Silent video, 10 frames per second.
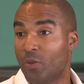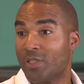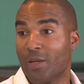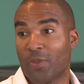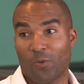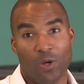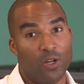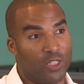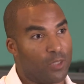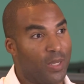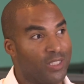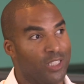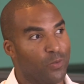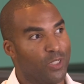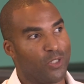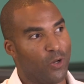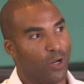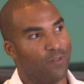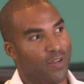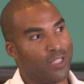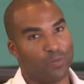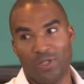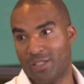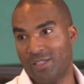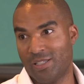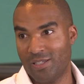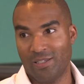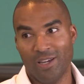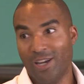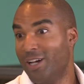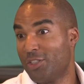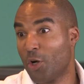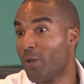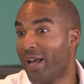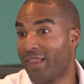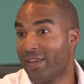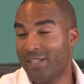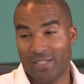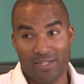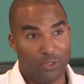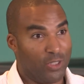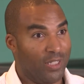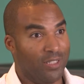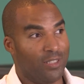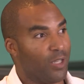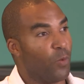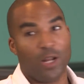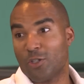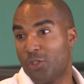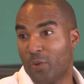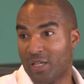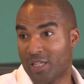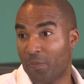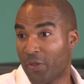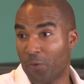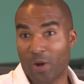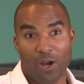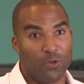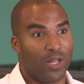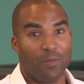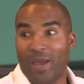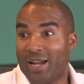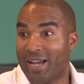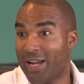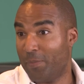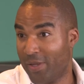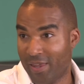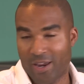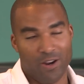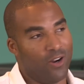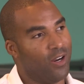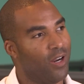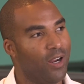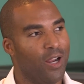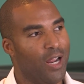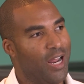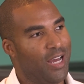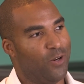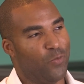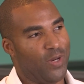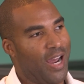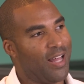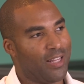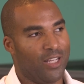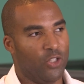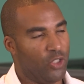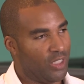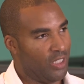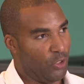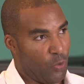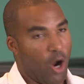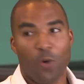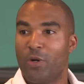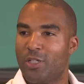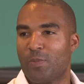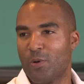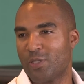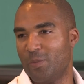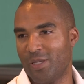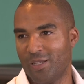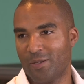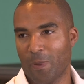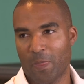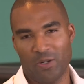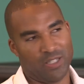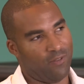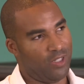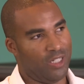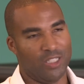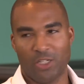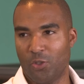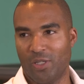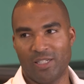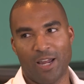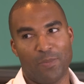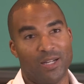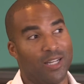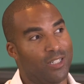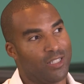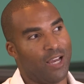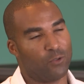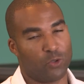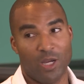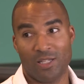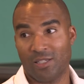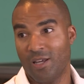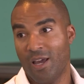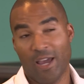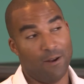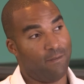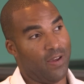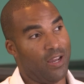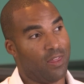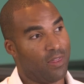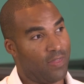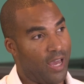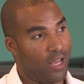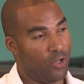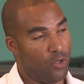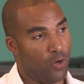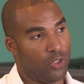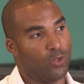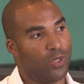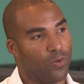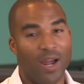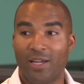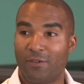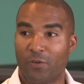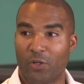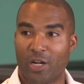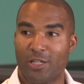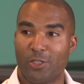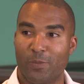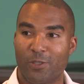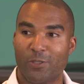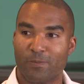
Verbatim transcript: doing something wrong, especially when you turn on Facebook, you see a show like this and you see someone else doing something well, and you're like, man, I gotta be there. And in reality, you just you are where you're supposed to be. You just have to continue to day by day, just have trust in faith that you're doing right for your customers.